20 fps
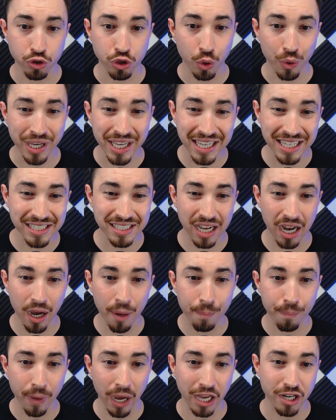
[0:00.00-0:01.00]
So he is
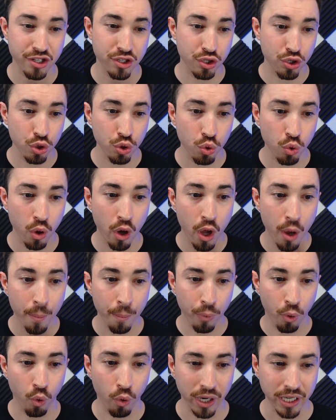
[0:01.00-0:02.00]
up by 2
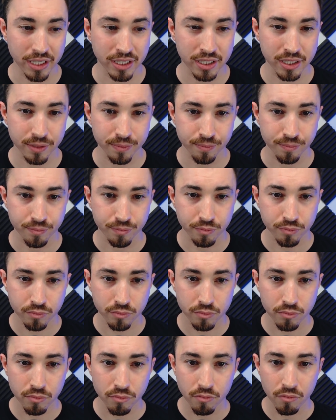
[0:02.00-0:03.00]
points.
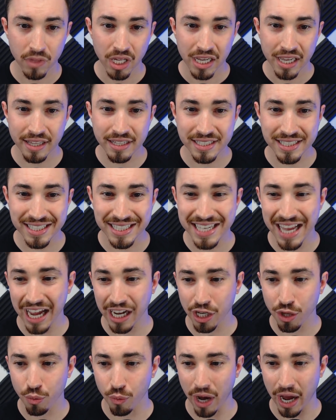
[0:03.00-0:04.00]
And the
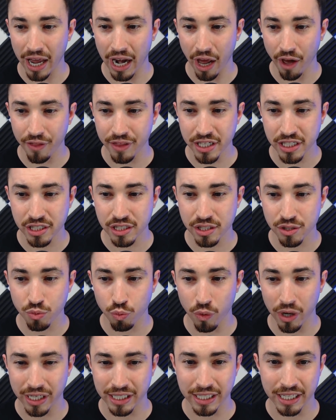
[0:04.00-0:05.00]
second ride out, this is
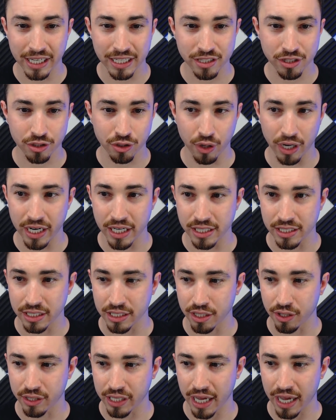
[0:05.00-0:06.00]
what gets
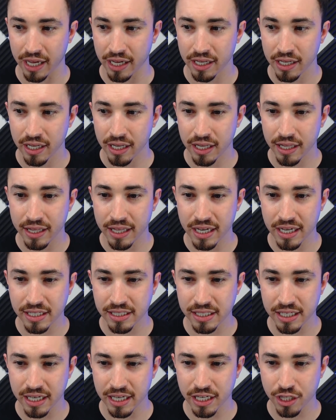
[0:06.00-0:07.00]
crazy, okay?
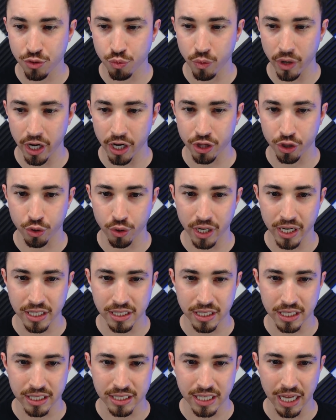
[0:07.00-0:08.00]
This is where the
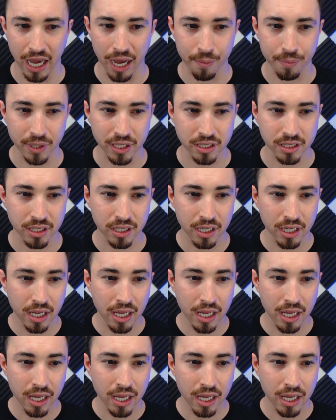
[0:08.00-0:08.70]
craziness happens.